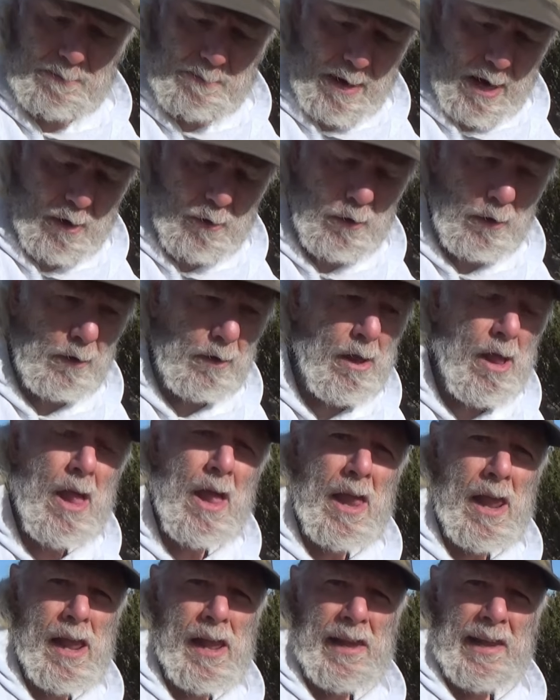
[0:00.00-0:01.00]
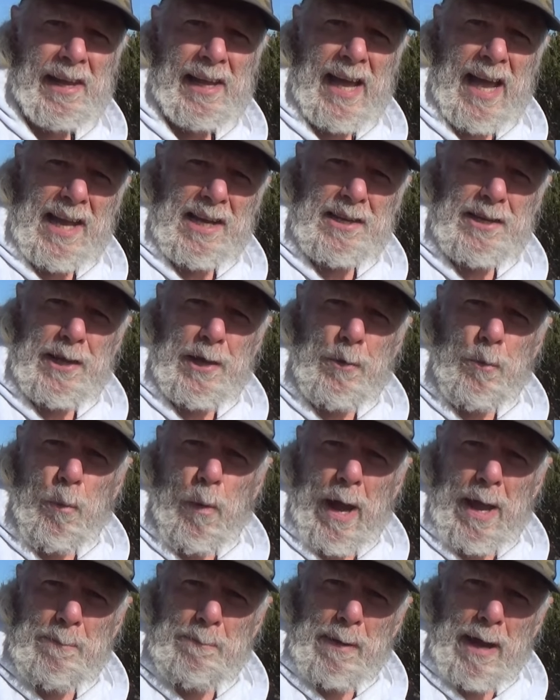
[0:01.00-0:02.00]
barrel. I did
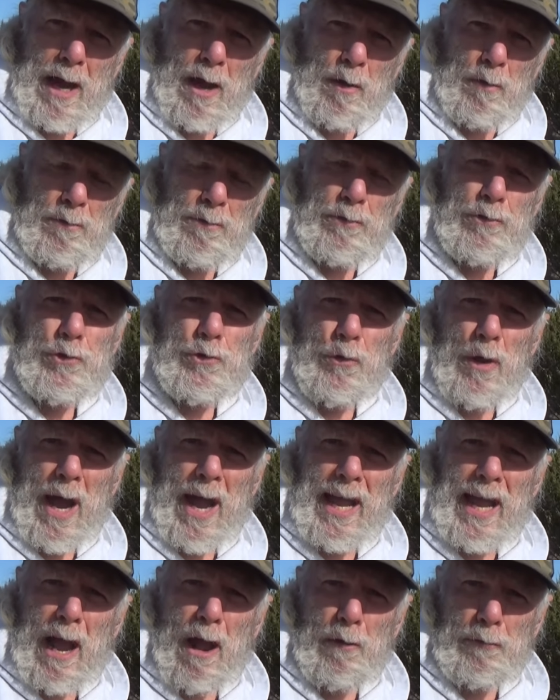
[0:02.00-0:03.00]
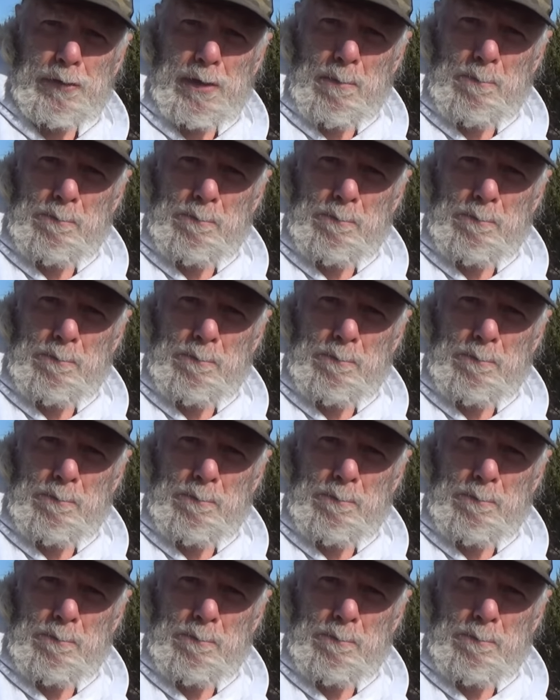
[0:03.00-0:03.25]
wipe out and dry out the